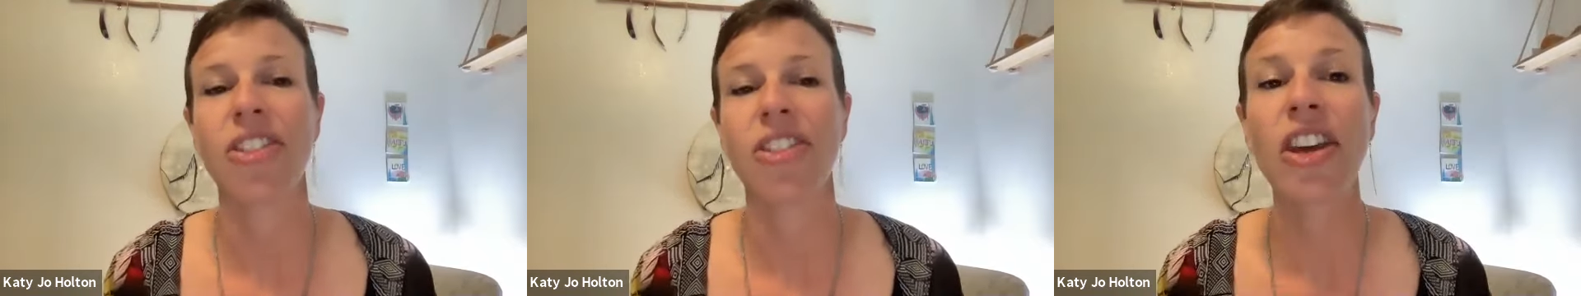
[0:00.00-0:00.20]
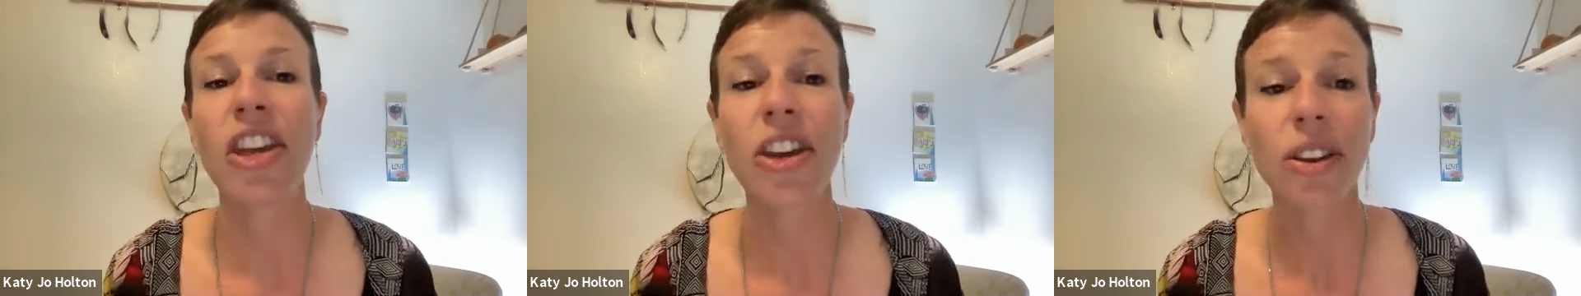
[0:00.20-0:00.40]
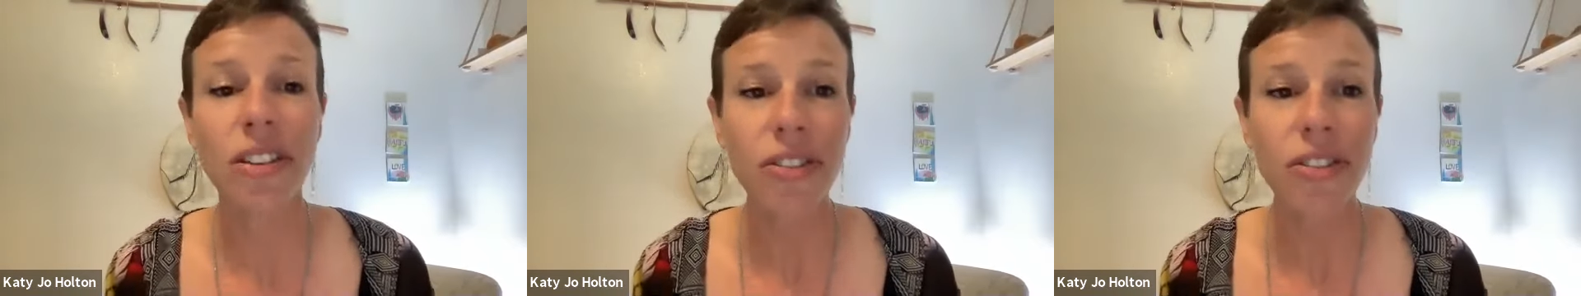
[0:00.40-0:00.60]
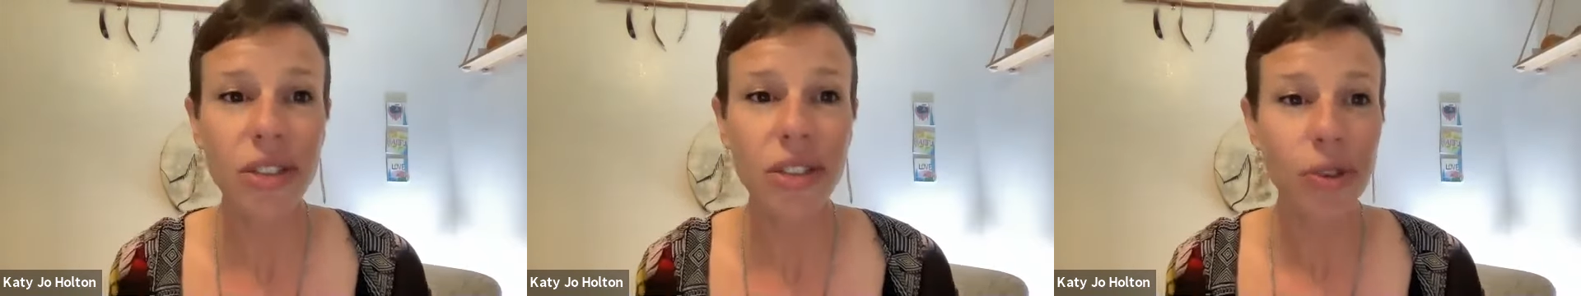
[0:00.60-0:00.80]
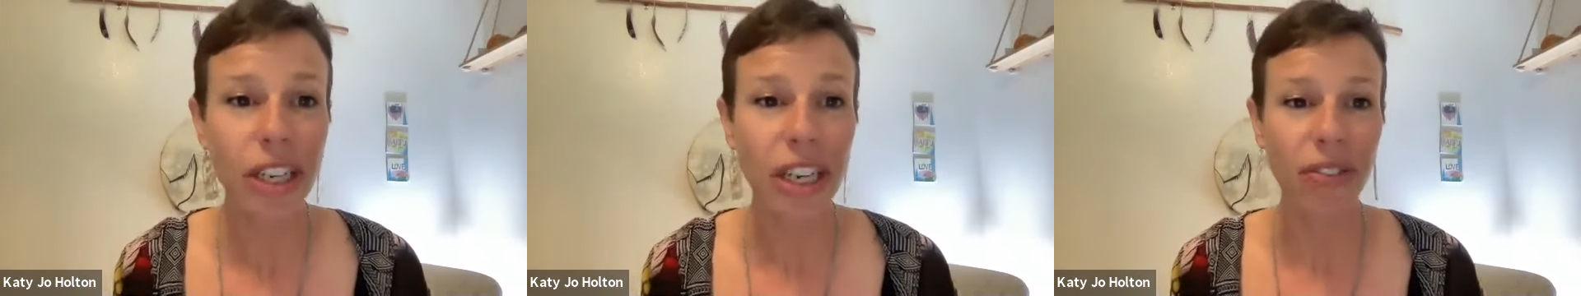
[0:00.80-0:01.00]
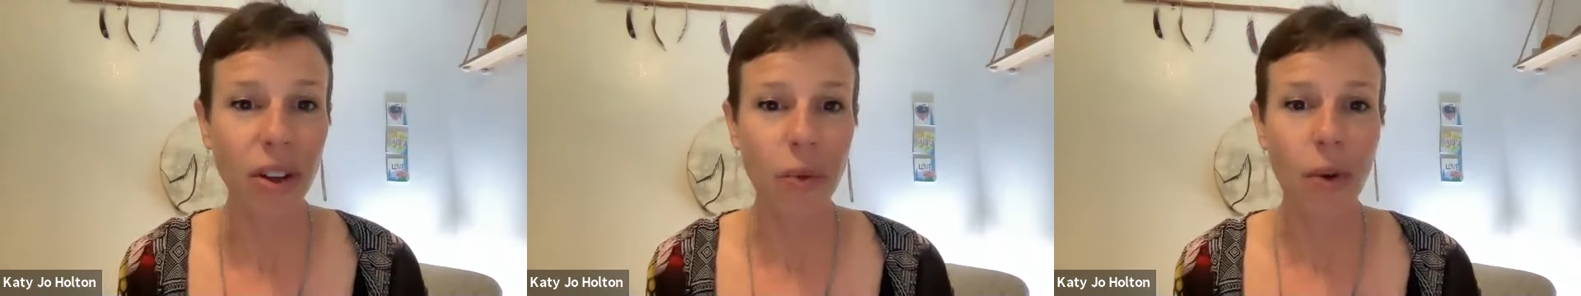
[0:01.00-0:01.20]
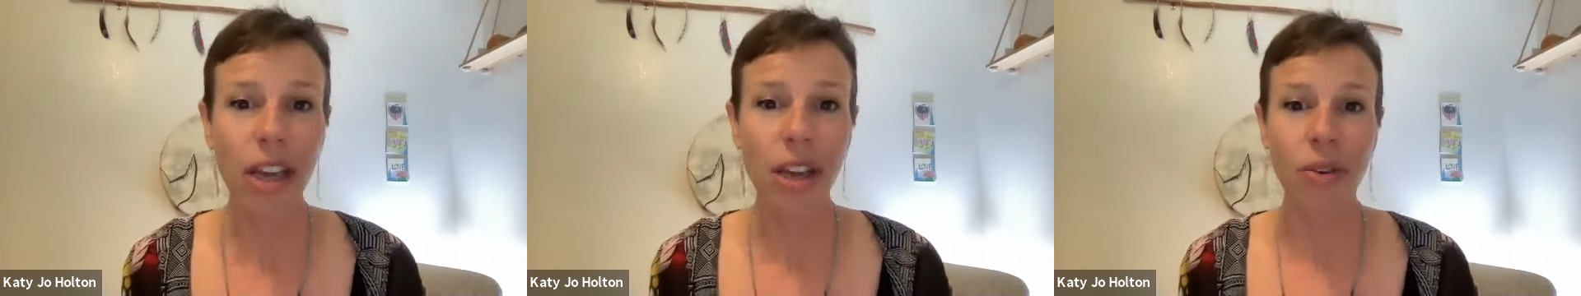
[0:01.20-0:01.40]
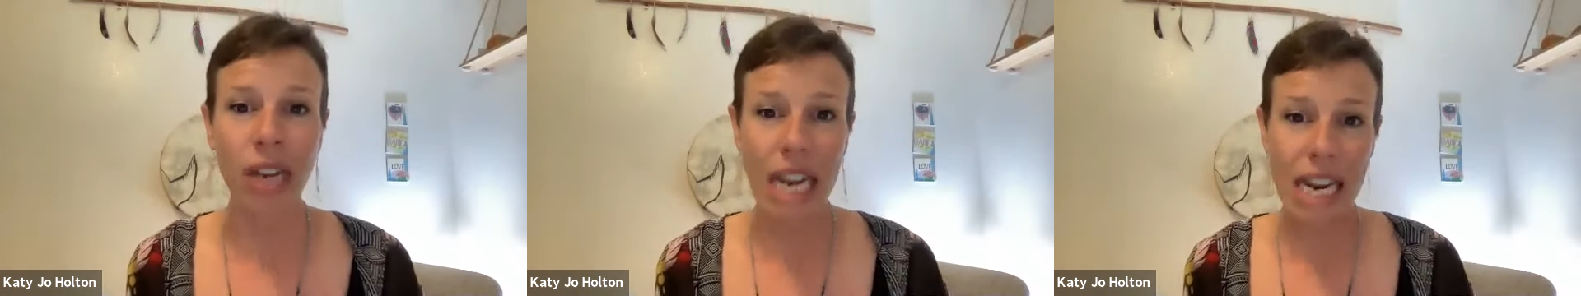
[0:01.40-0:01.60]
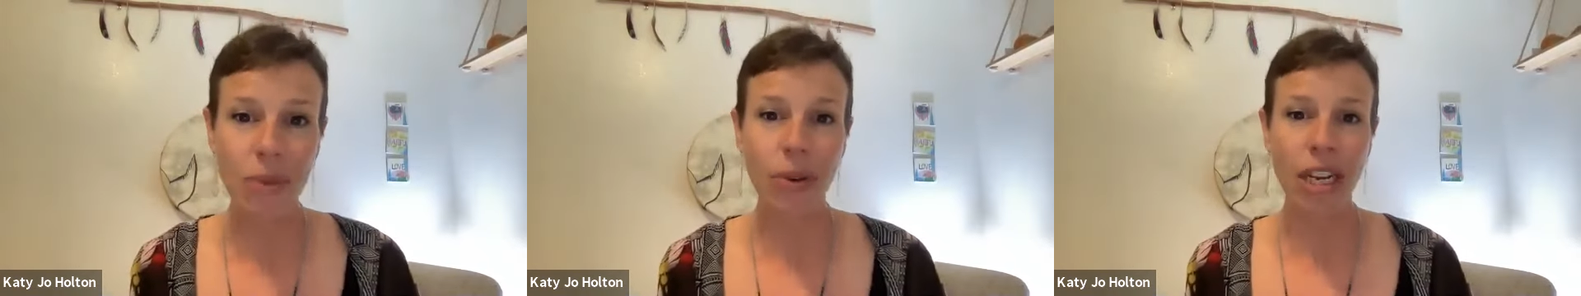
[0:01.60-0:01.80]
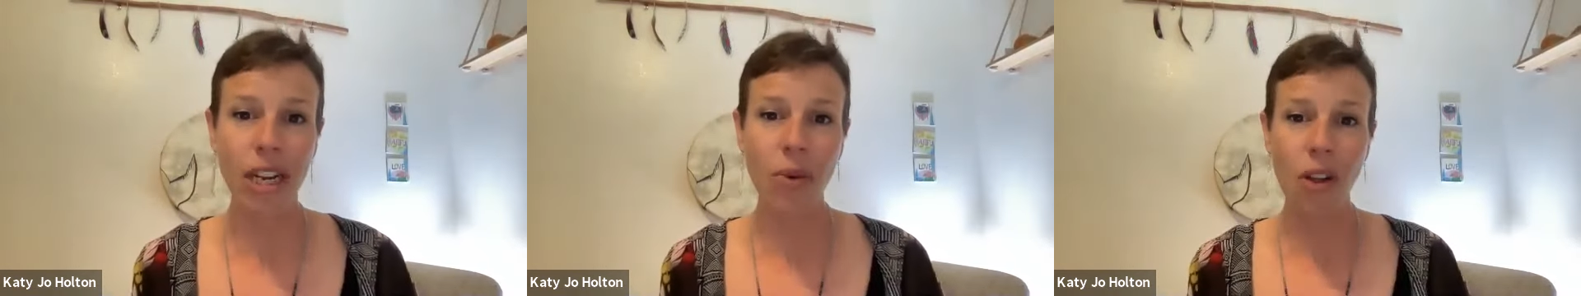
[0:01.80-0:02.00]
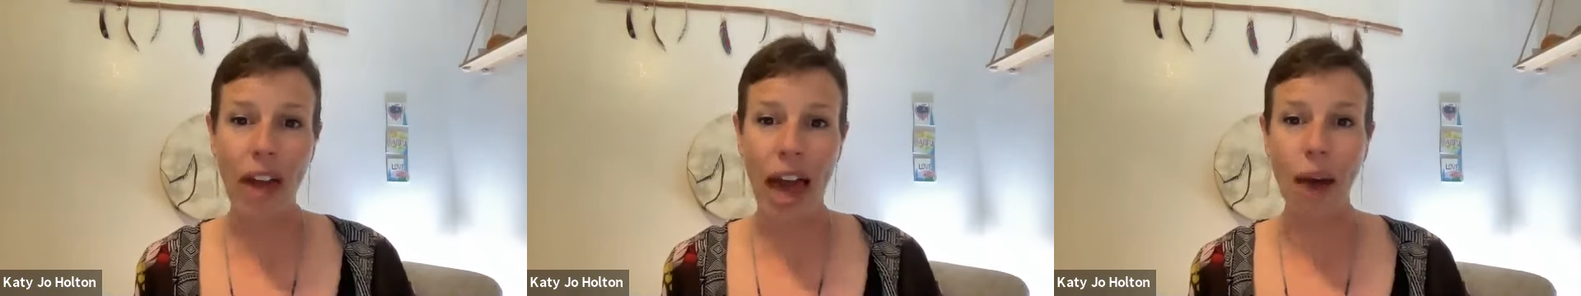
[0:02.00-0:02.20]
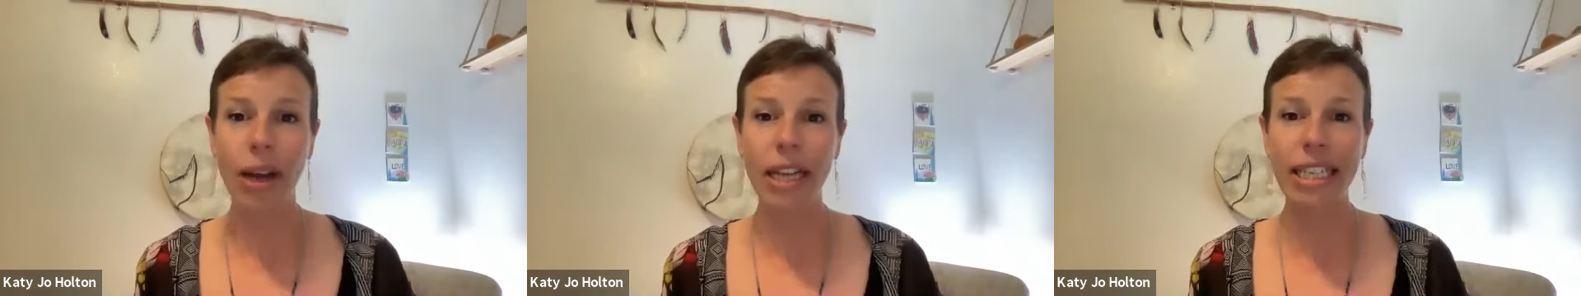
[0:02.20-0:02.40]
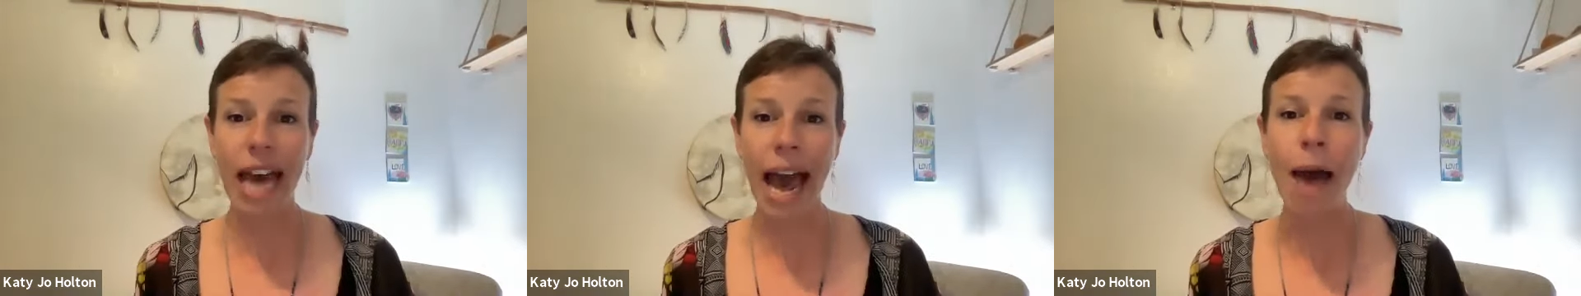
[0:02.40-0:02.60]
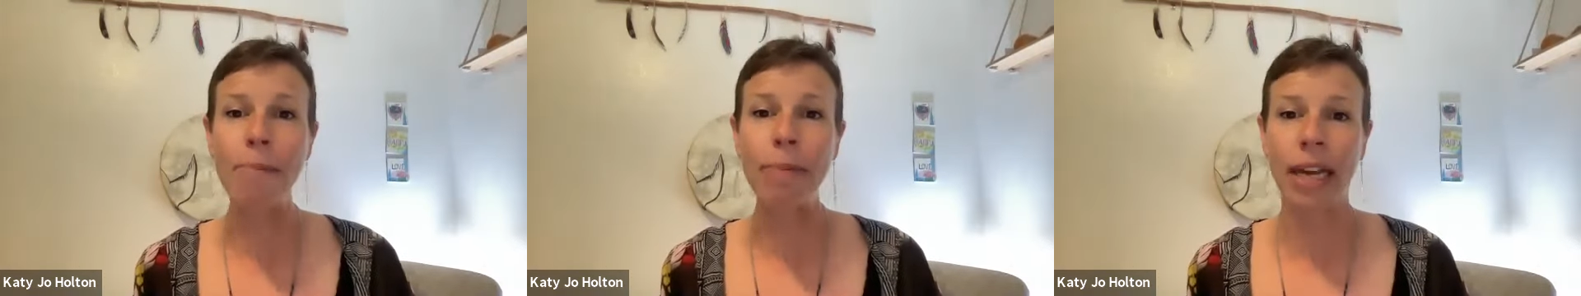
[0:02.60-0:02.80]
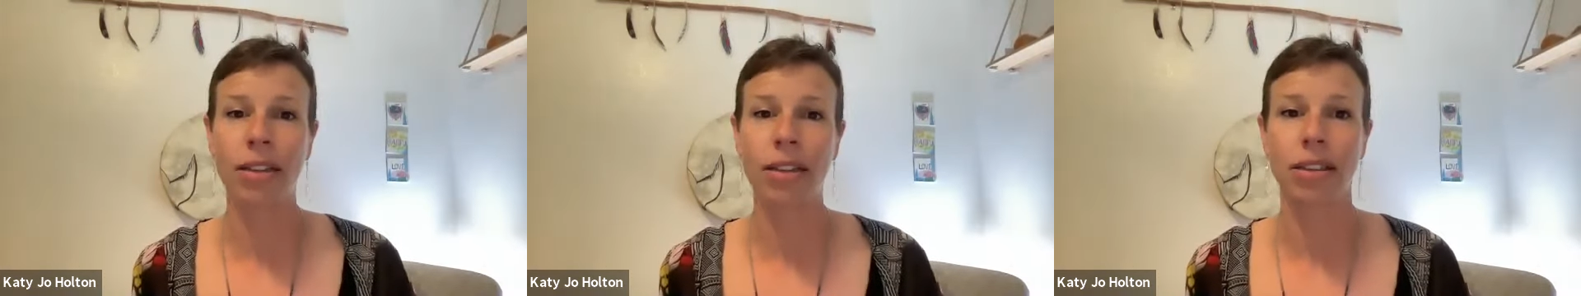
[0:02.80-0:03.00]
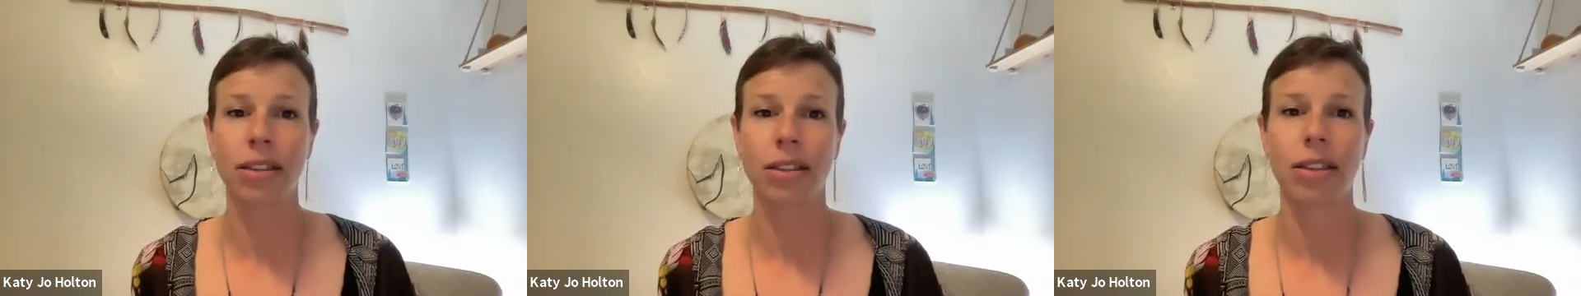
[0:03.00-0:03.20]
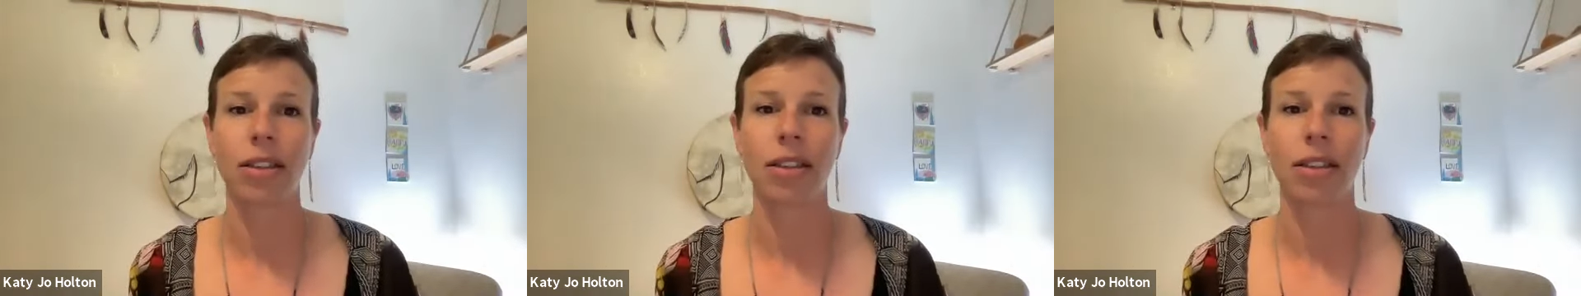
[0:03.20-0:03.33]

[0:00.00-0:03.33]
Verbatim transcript: The universe will give you what you need when you allow it to happen.